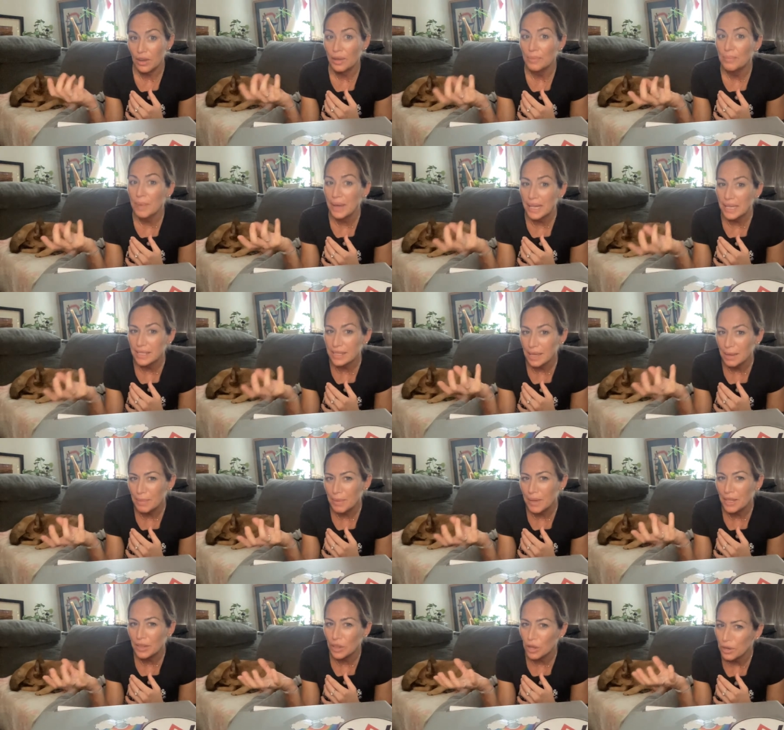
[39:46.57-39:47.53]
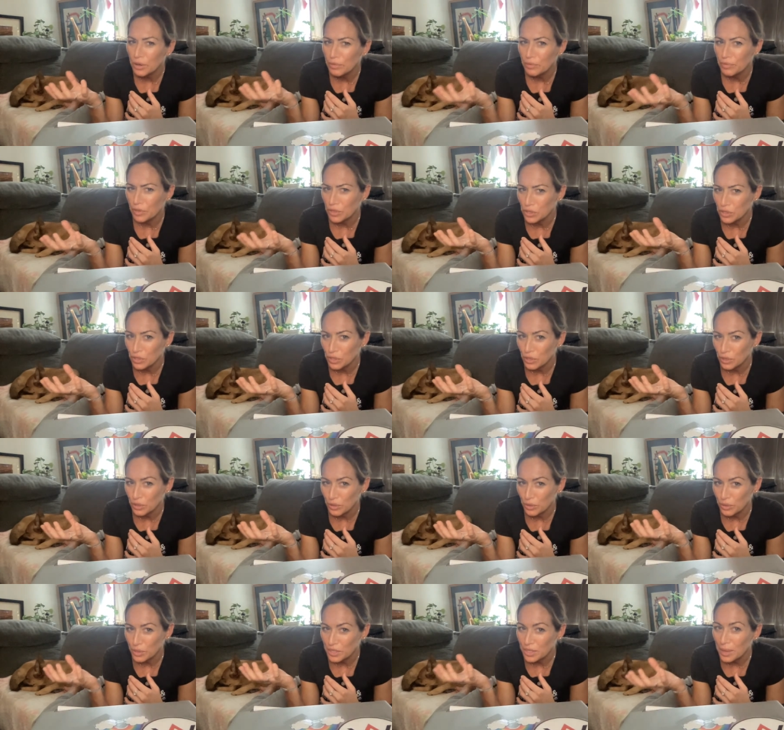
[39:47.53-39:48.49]
I set my alarm for
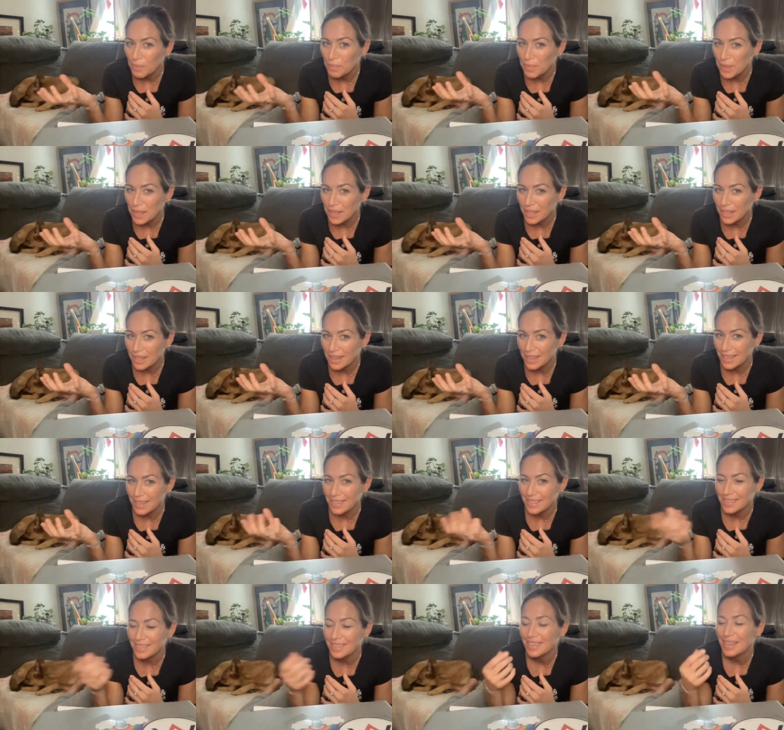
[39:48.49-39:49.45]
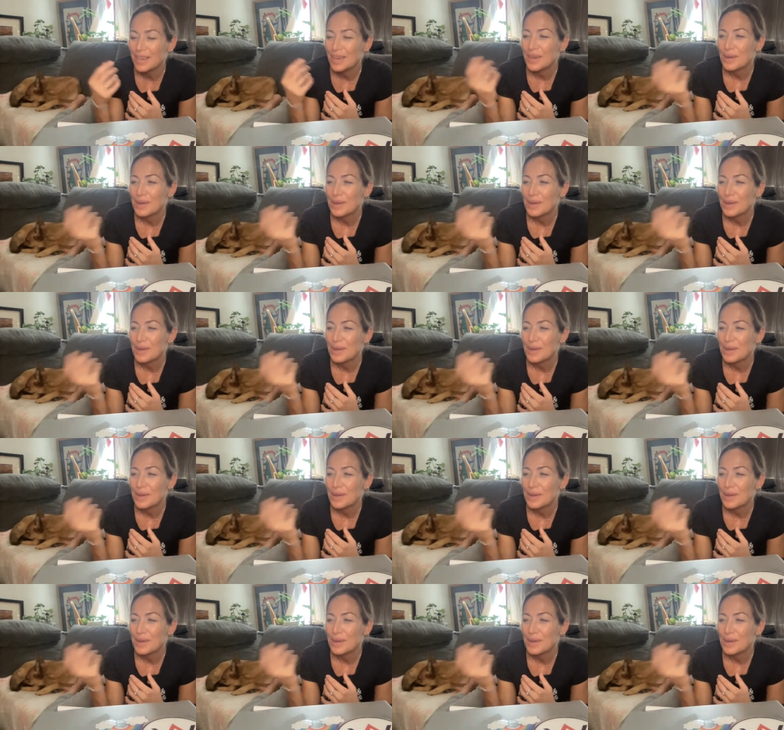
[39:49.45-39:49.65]
2 or something like this,